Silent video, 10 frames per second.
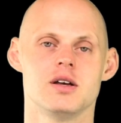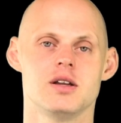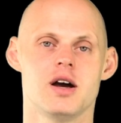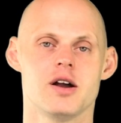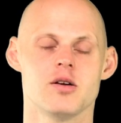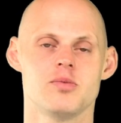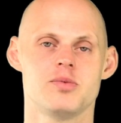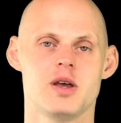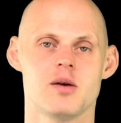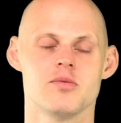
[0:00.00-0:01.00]
and higher R
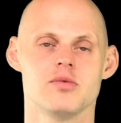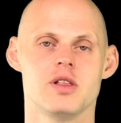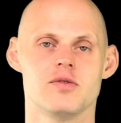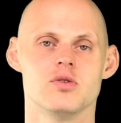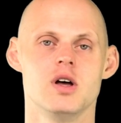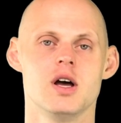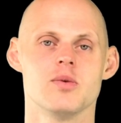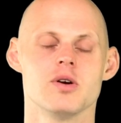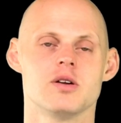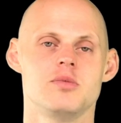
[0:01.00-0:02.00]
P M level,
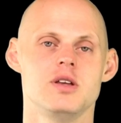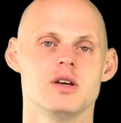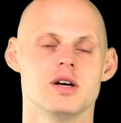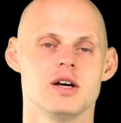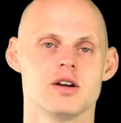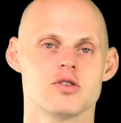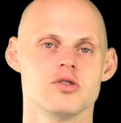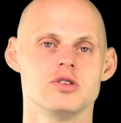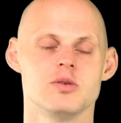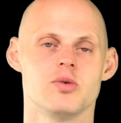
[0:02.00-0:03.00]
we're going to be uh, at our
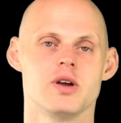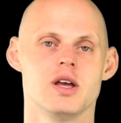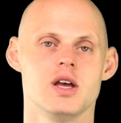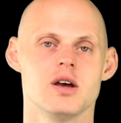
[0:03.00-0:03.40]
cruising point.